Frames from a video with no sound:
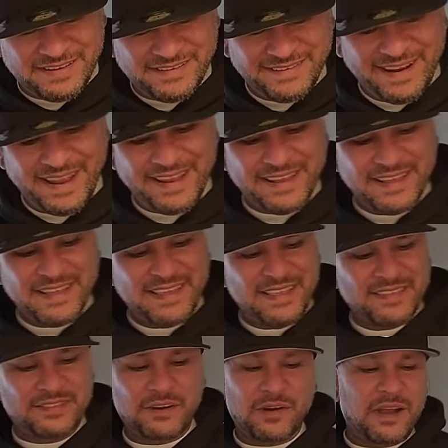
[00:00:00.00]
right?
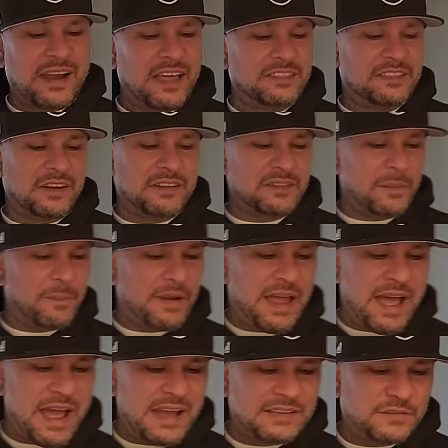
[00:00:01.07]
They're all out there on the
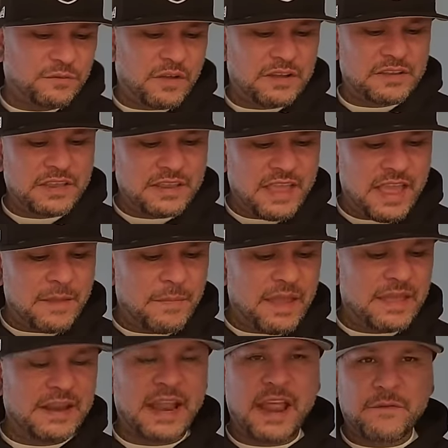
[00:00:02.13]
blocks, fucking
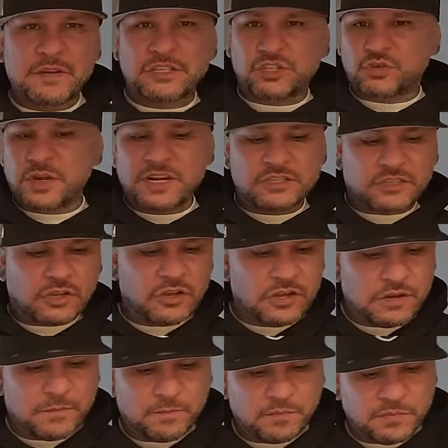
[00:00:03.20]
gangbanging. Every street is a
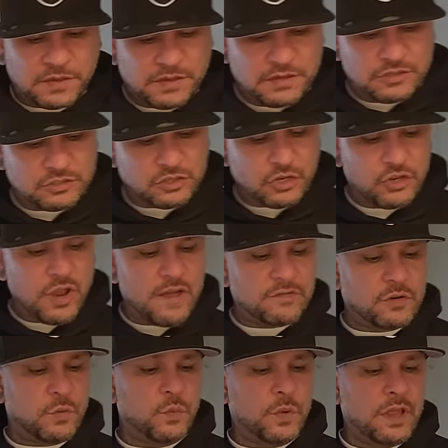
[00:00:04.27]
hood. So you have
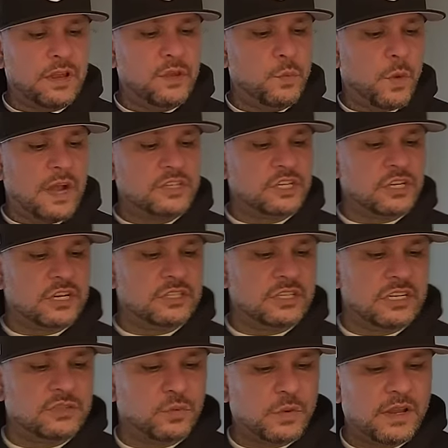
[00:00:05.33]
to really watch it because
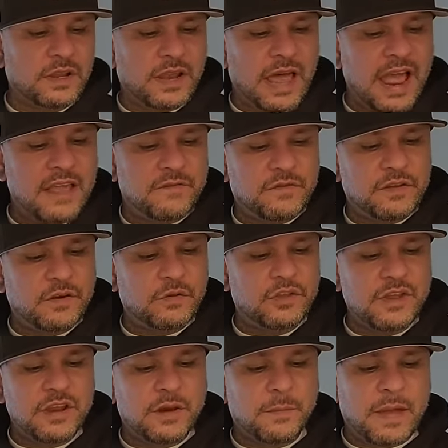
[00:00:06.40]
it's real life. You know,
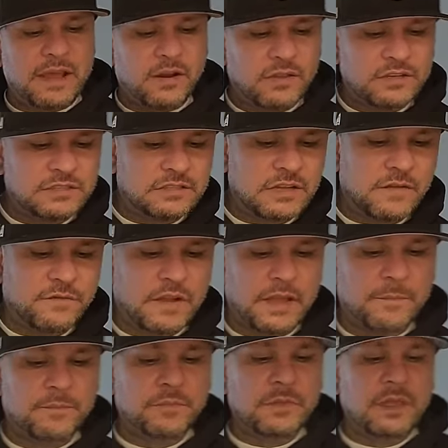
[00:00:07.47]
you hear about all this stuff
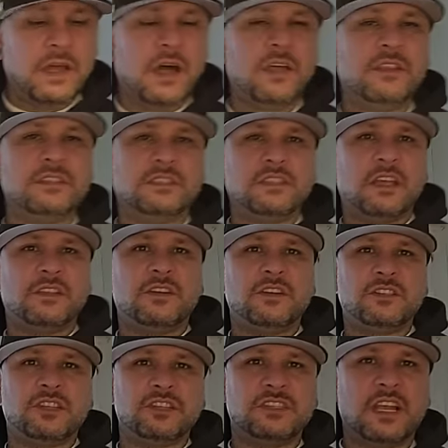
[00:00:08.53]
like all the
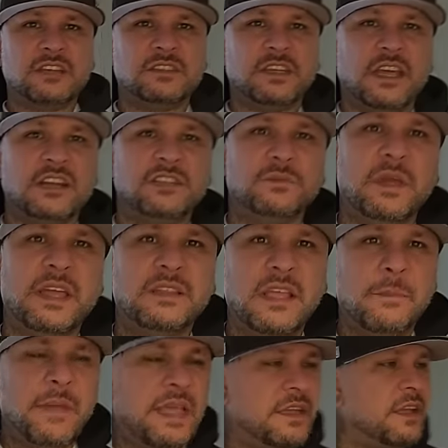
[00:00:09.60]
Southerners, the Southsiders, man, they
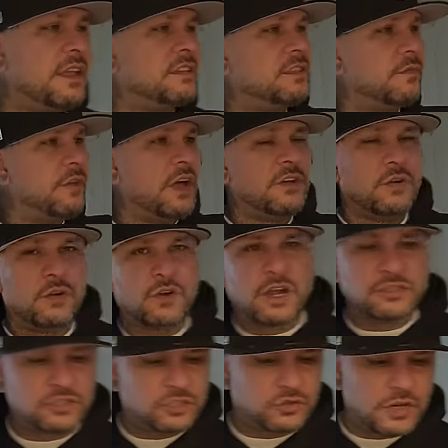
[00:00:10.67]
bang against a barrio
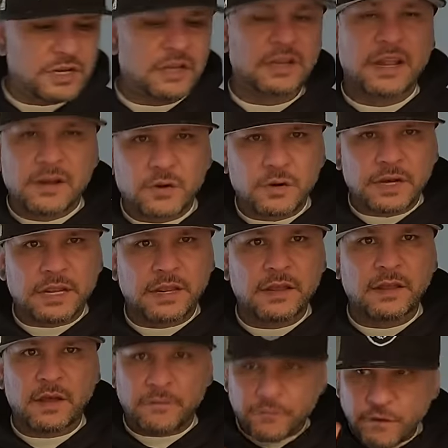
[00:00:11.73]
across the street. Literally,
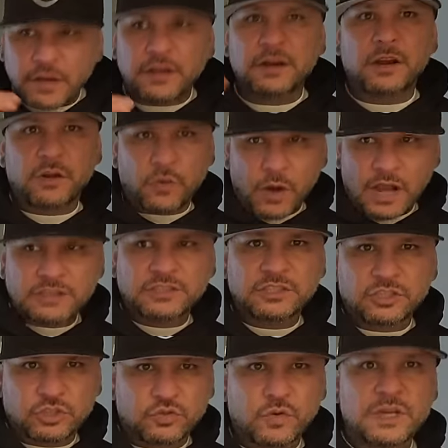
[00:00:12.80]
fucking across the
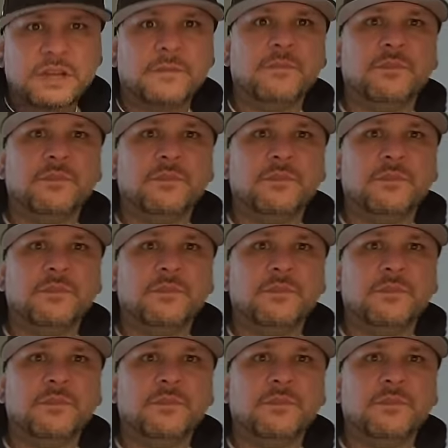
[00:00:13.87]
street.